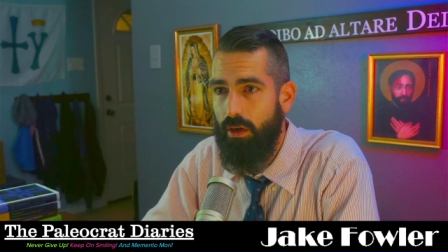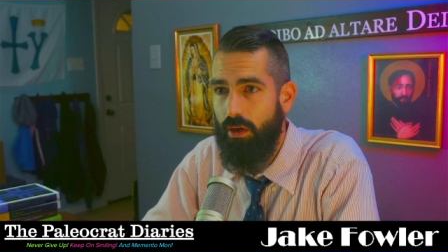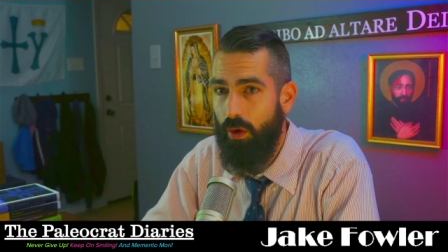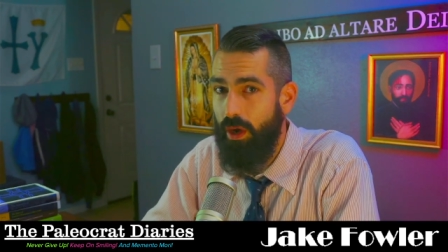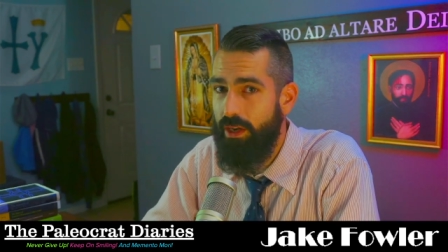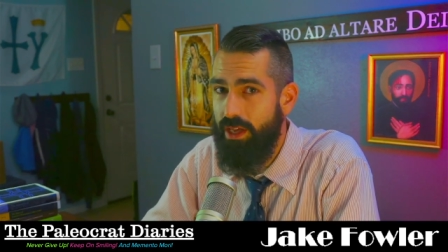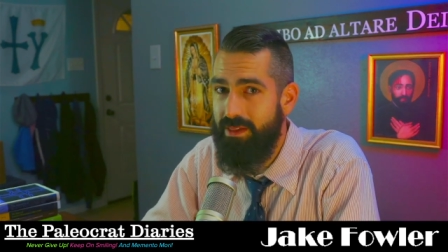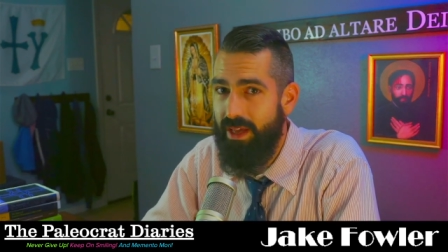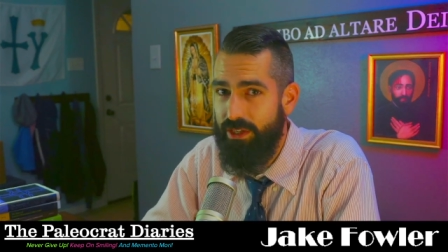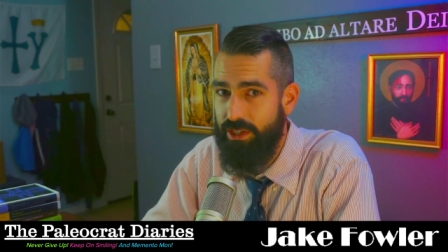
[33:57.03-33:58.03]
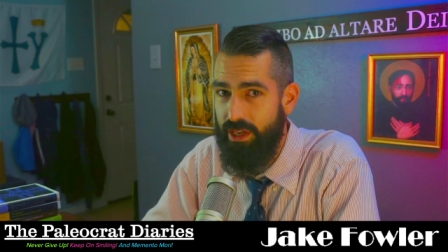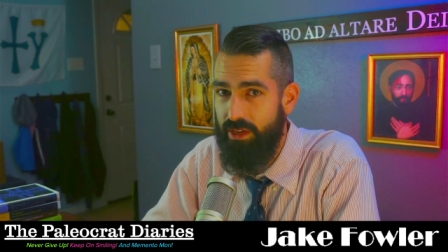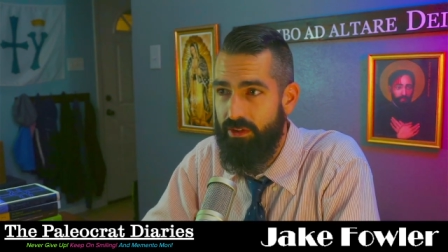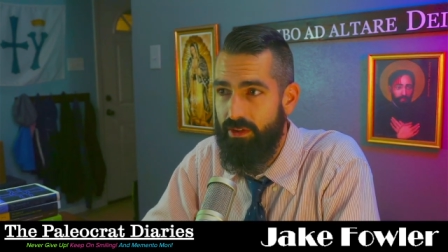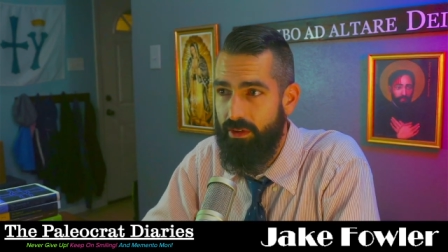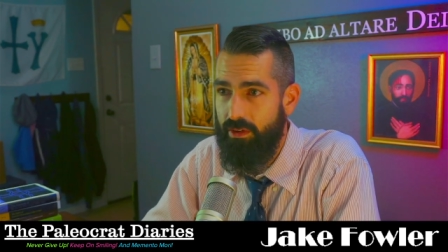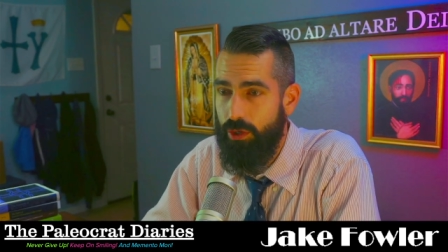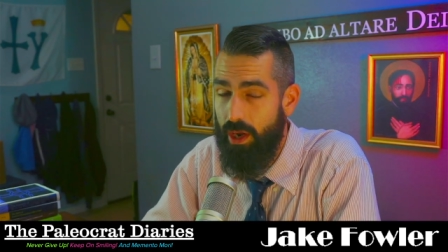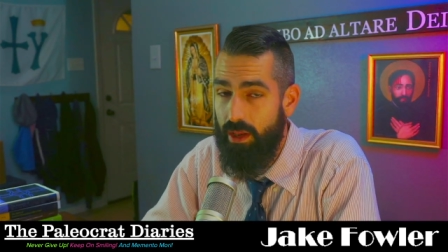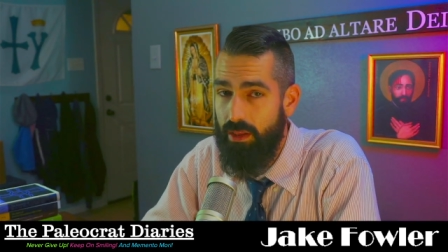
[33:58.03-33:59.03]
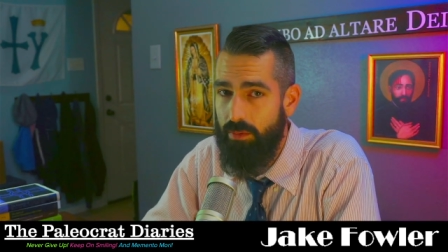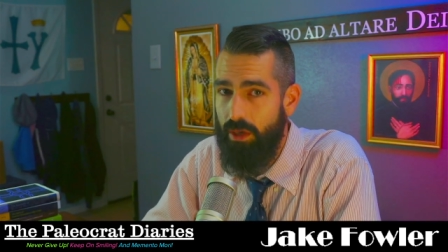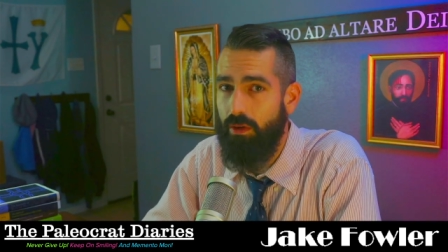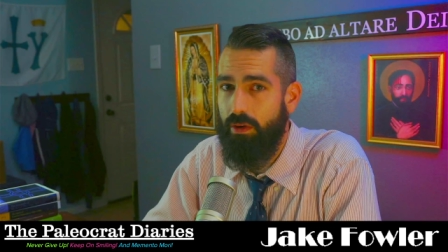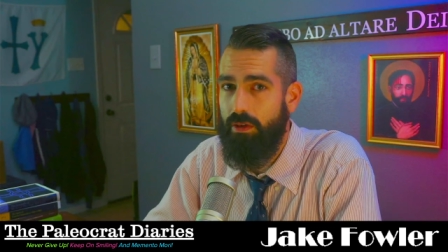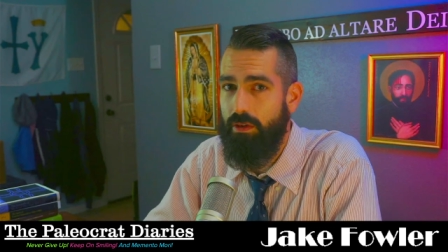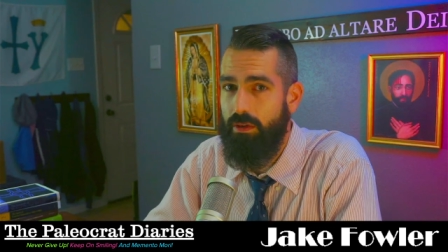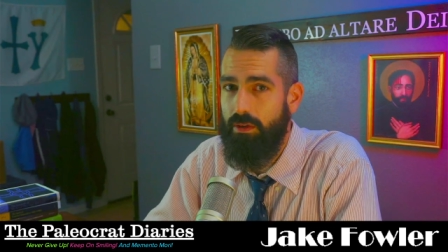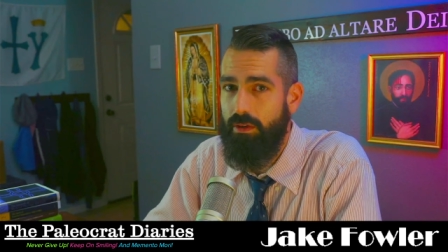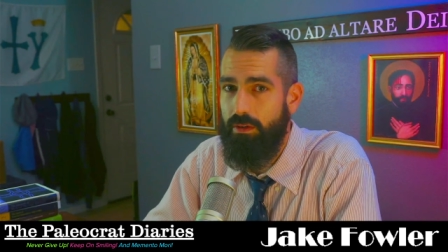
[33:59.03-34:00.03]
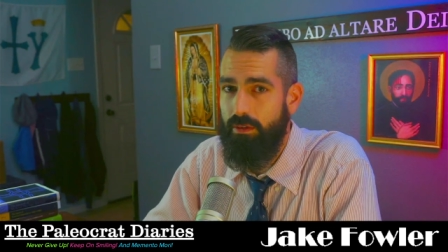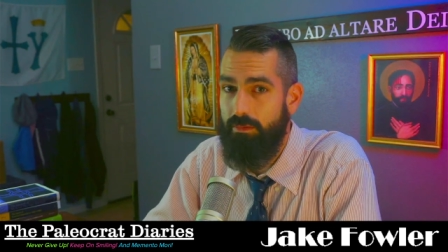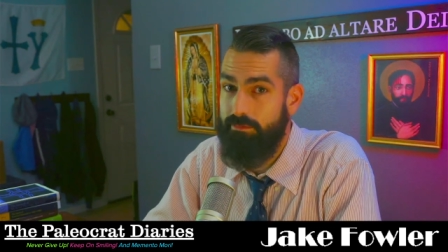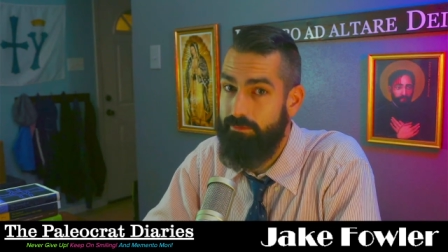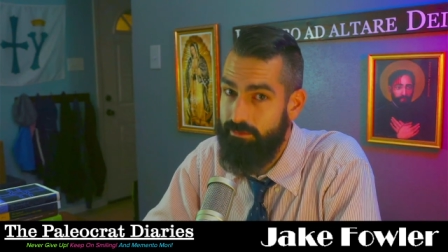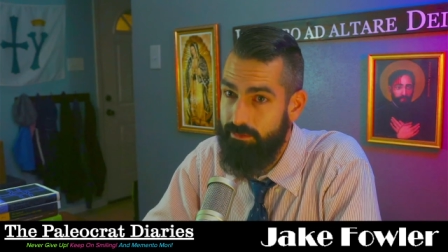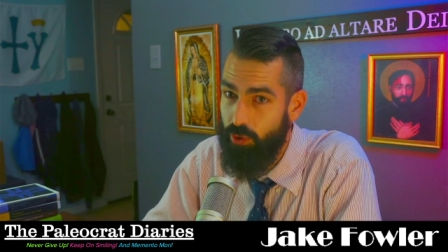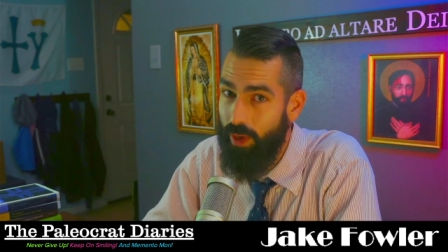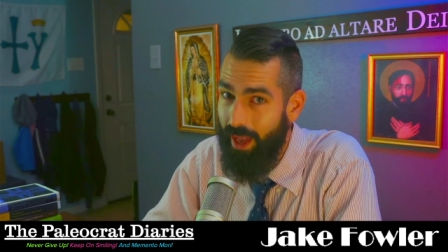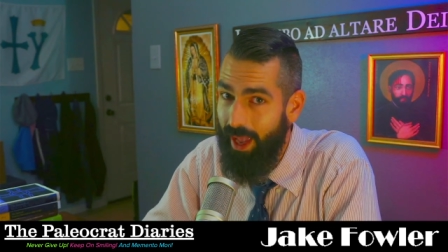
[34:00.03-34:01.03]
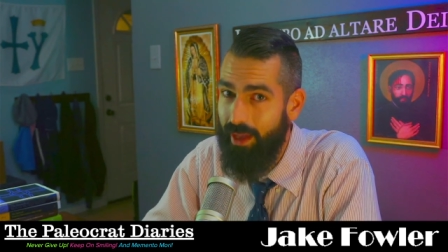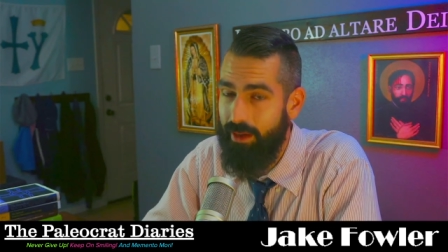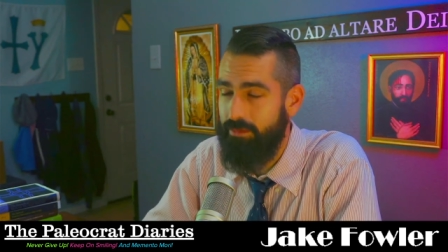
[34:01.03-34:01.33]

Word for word: Go ahead and eat that cheese. Drink the milk okay.